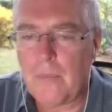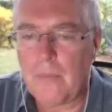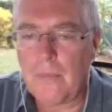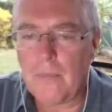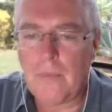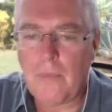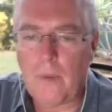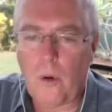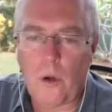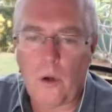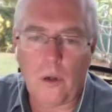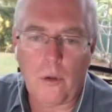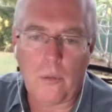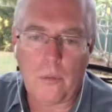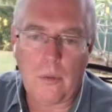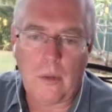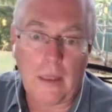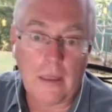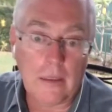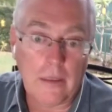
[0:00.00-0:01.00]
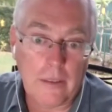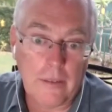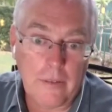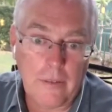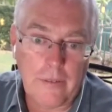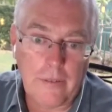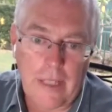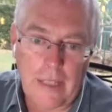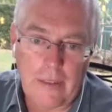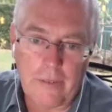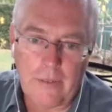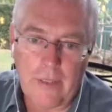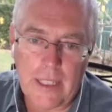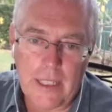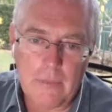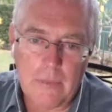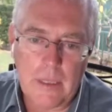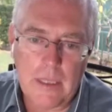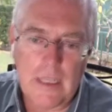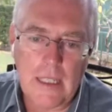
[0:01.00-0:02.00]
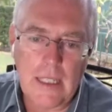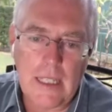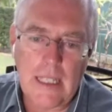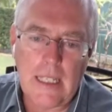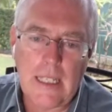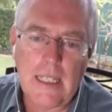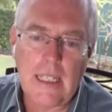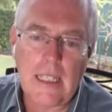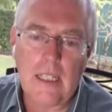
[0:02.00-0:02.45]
or a relative of that vitamin D,